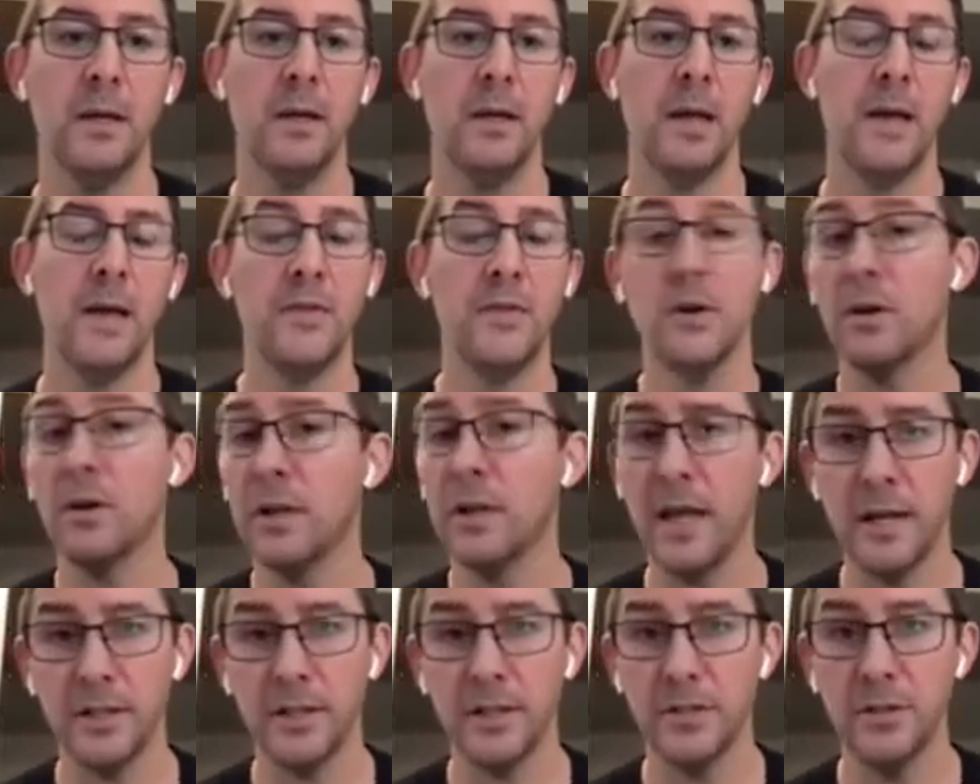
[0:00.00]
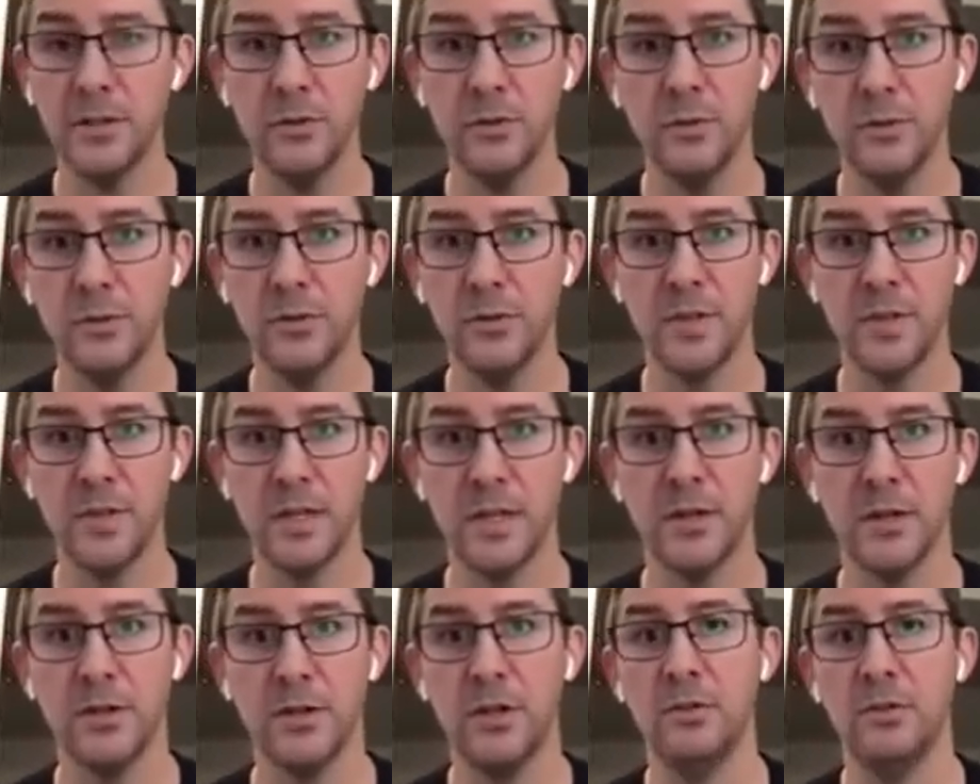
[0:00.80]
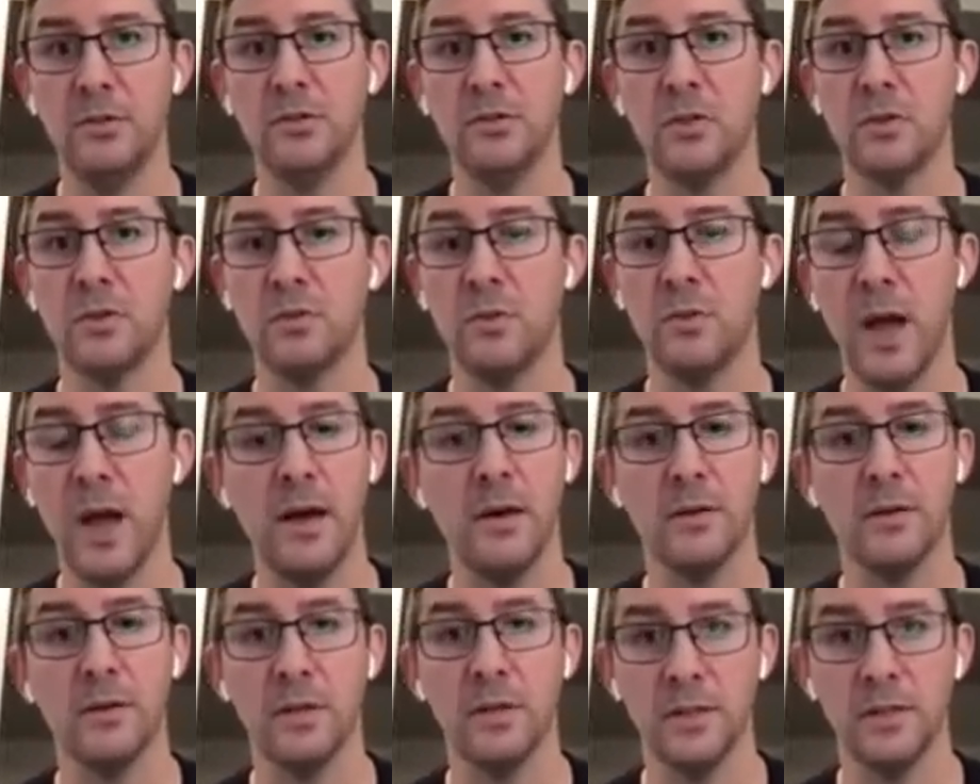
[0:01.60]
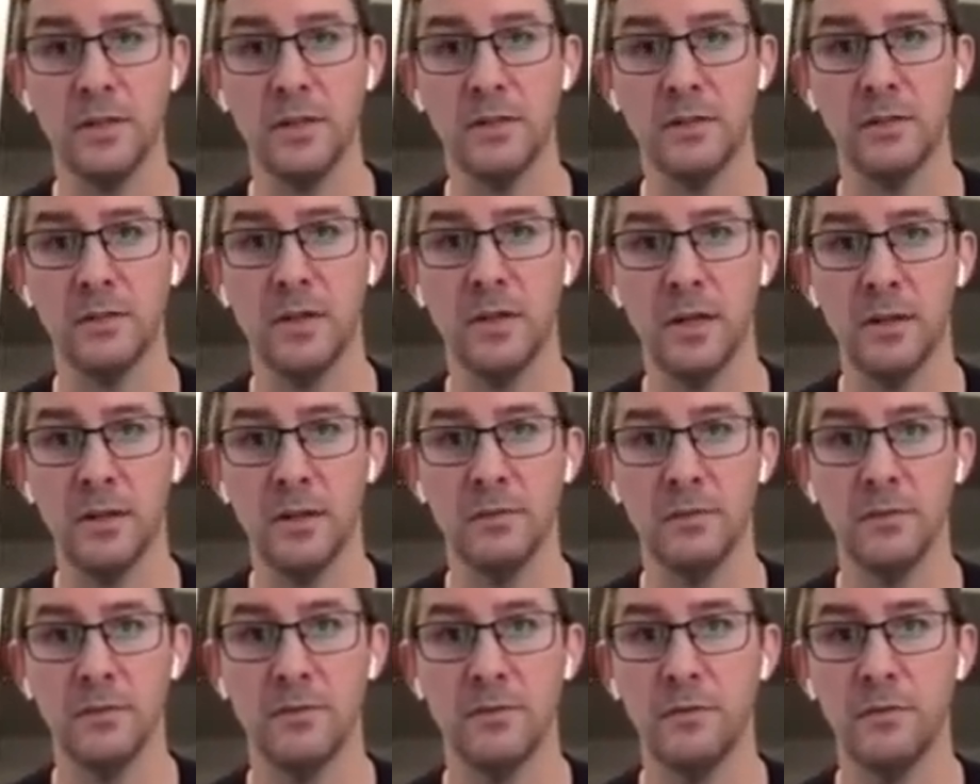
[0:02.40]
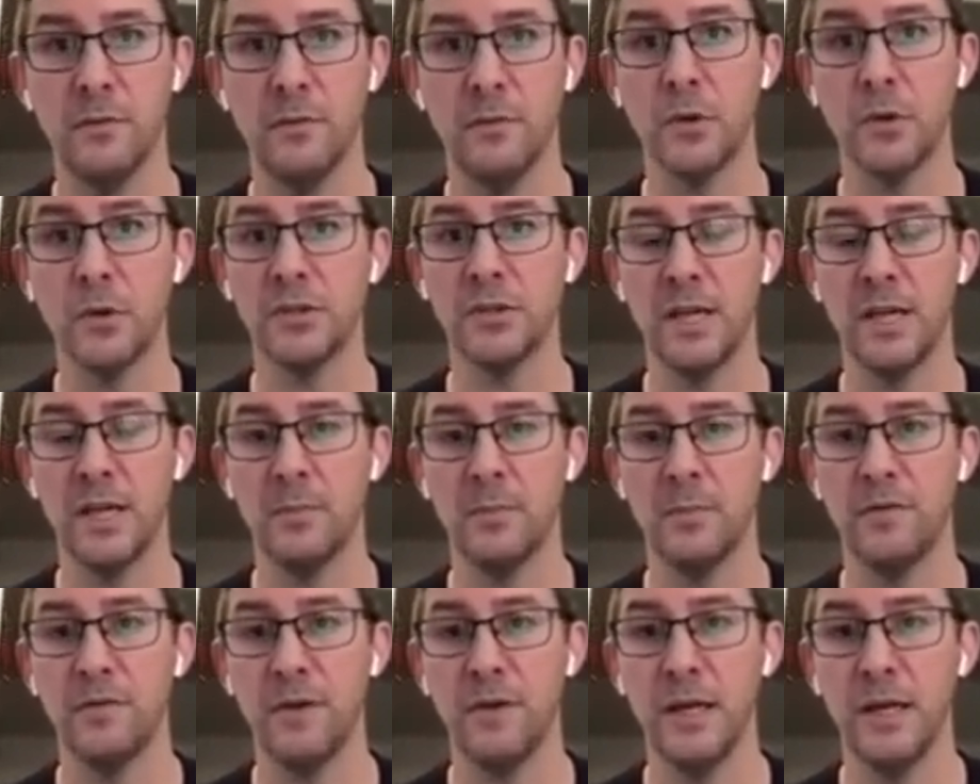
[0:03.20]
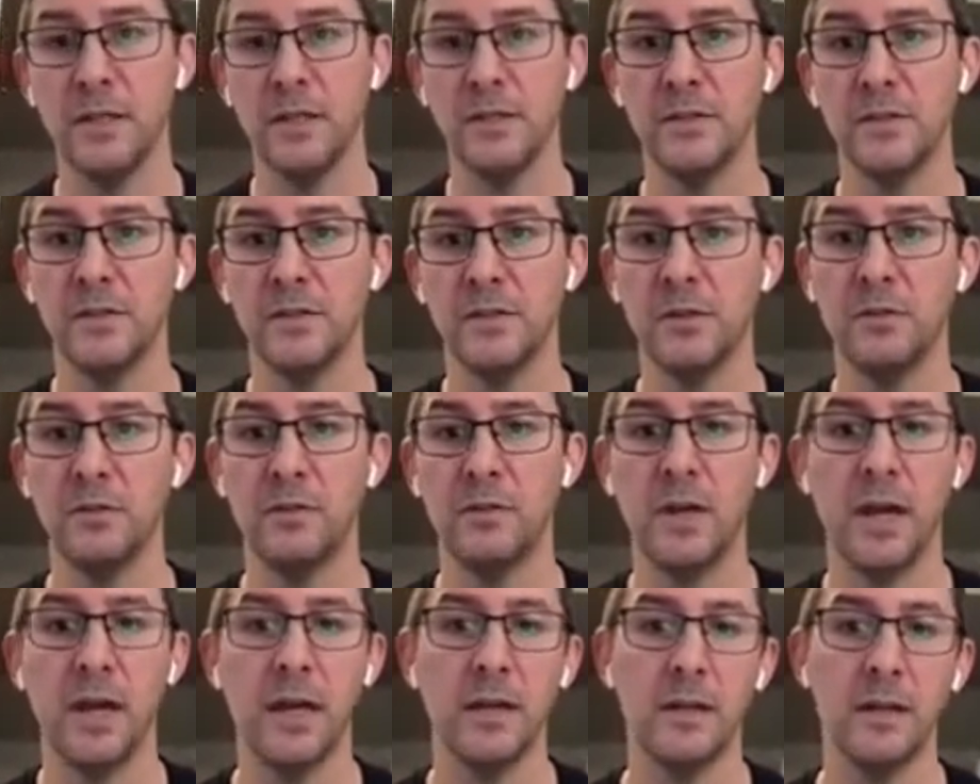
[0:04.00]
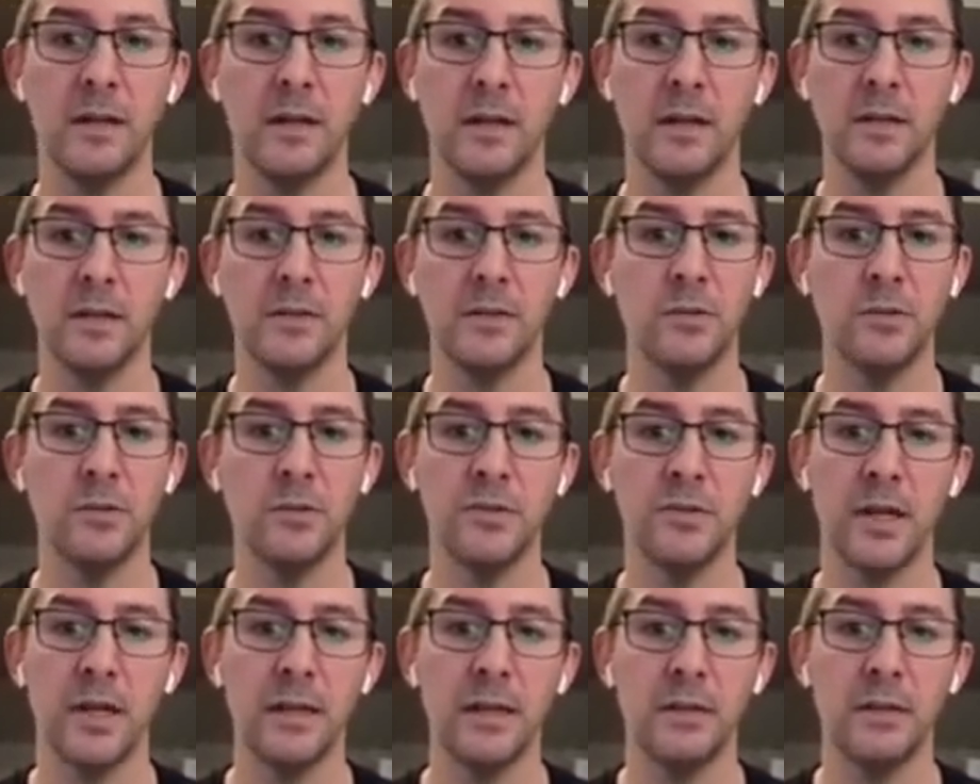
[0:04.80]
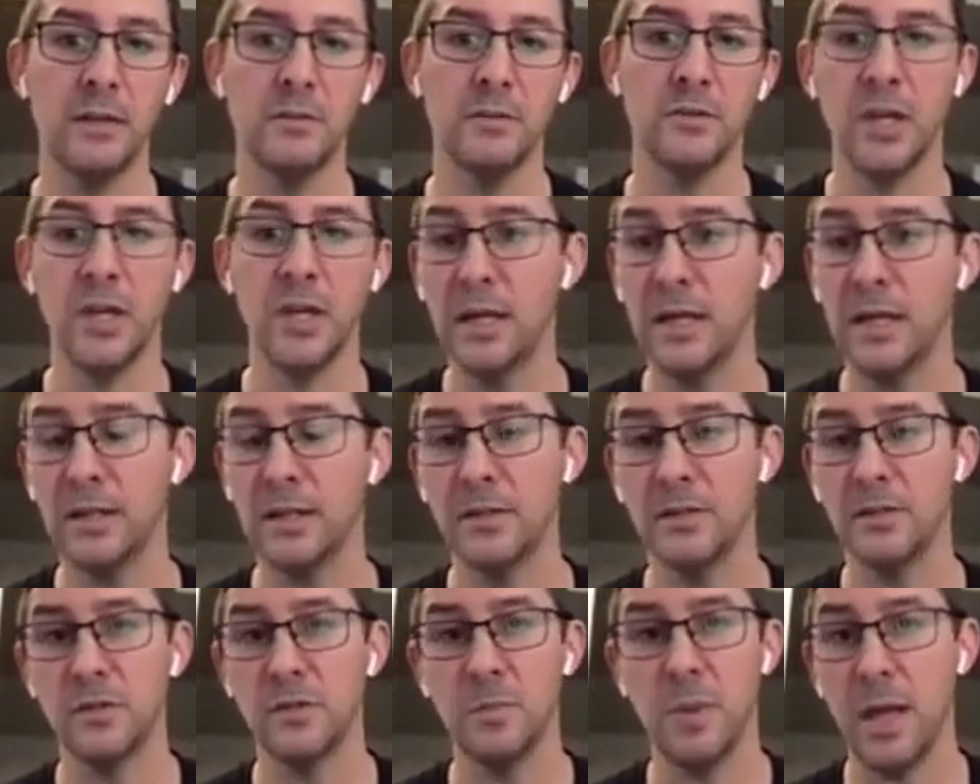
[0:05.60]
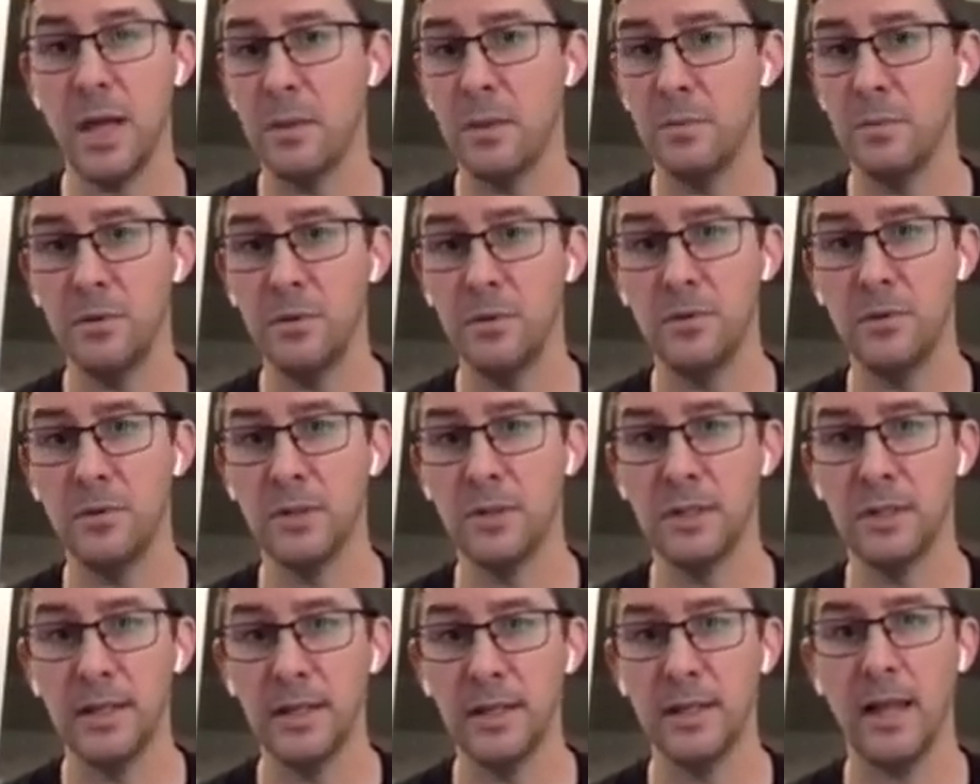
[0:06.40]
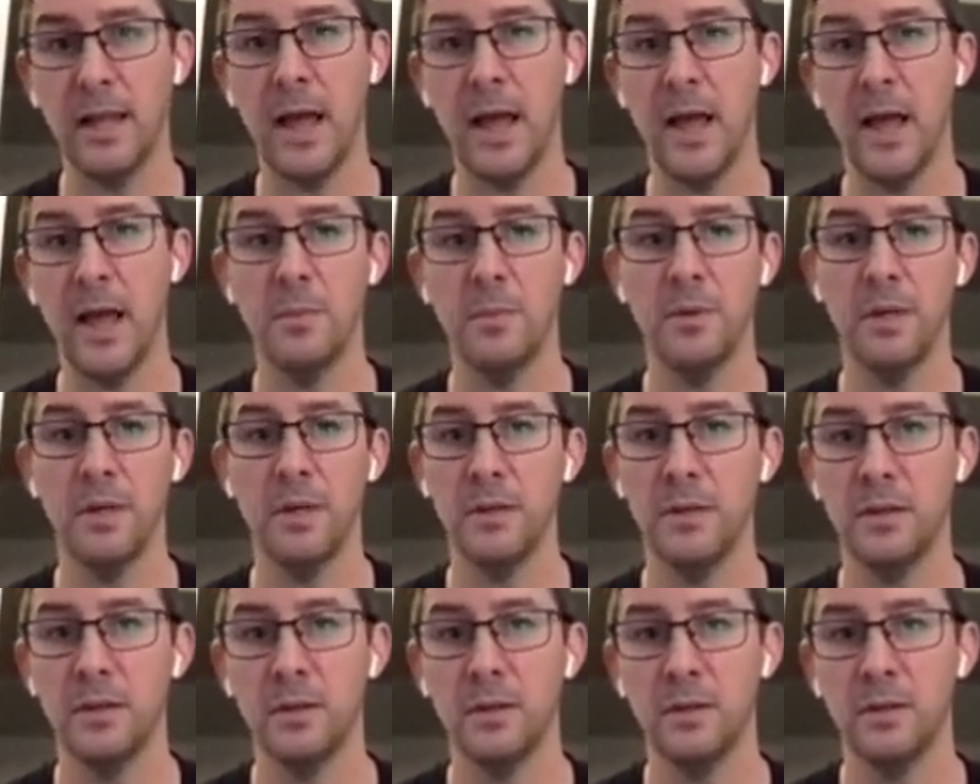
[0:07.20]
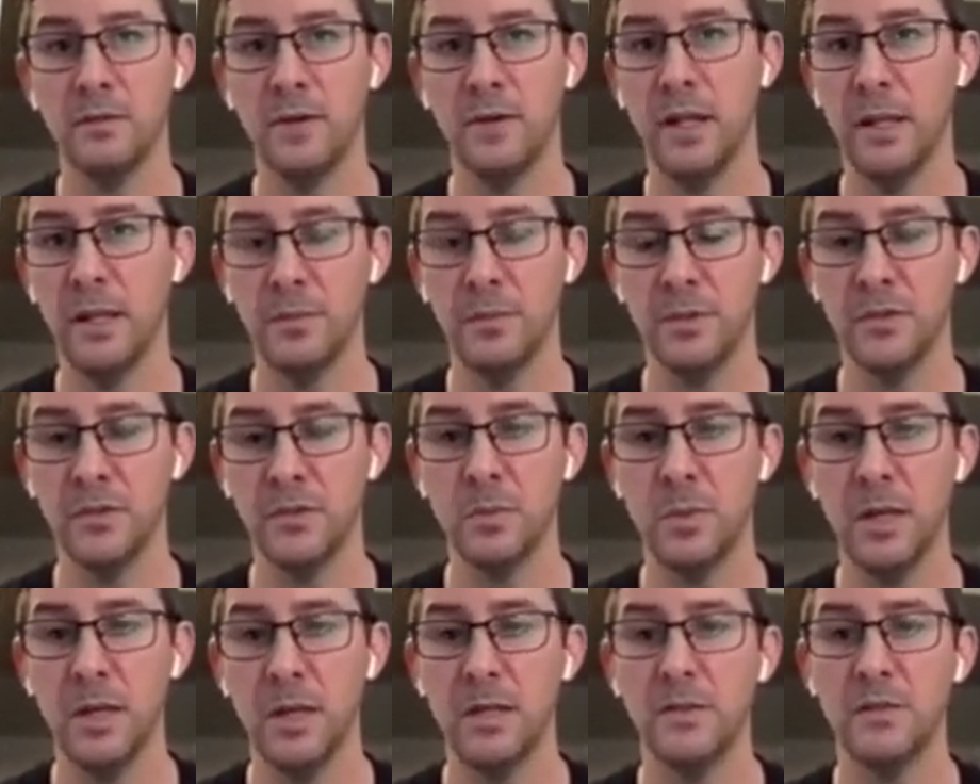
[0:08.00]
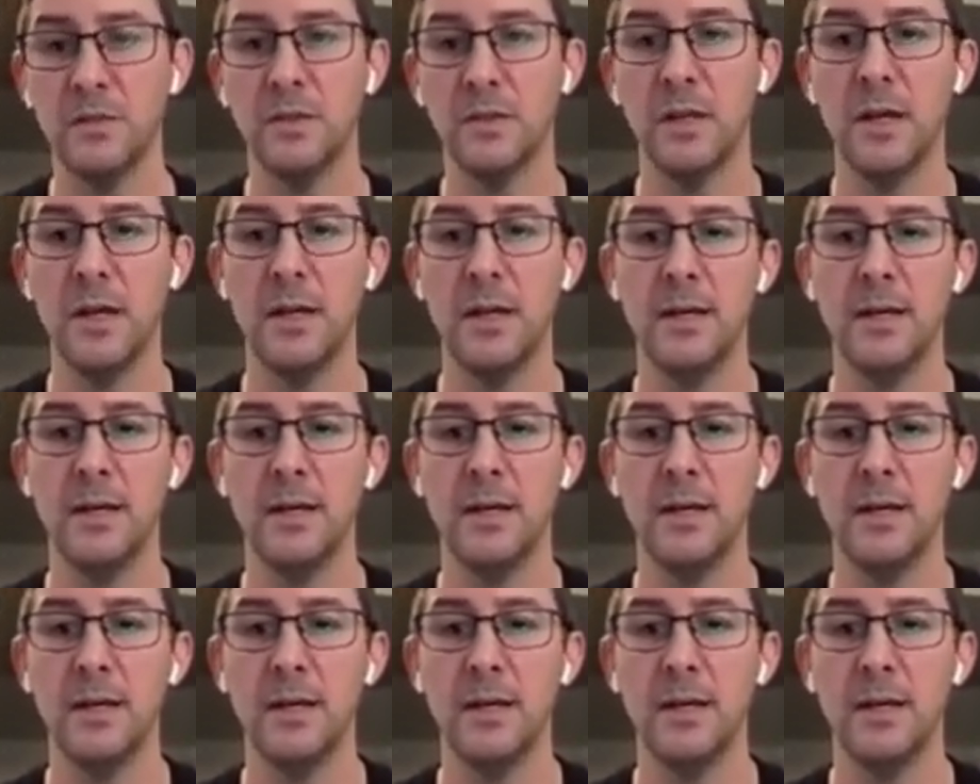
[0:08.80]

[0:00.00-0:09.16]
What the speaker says: And there are a lot of tools that are used throughout this 4-step phase. So you've got tools like Jenkins, Bamboo, and GitLab in the development space.